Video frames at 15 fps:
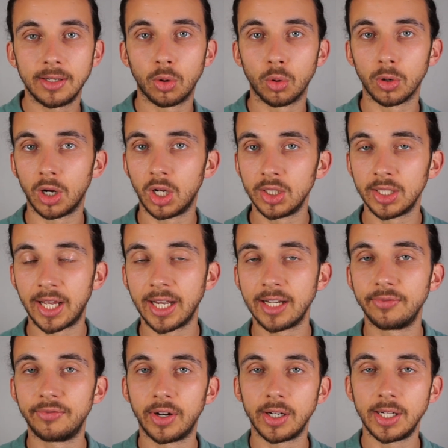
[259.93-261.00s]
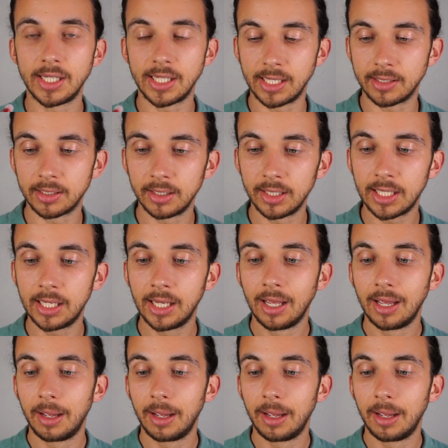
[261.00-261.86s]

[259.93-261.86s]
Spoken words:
or online very easily,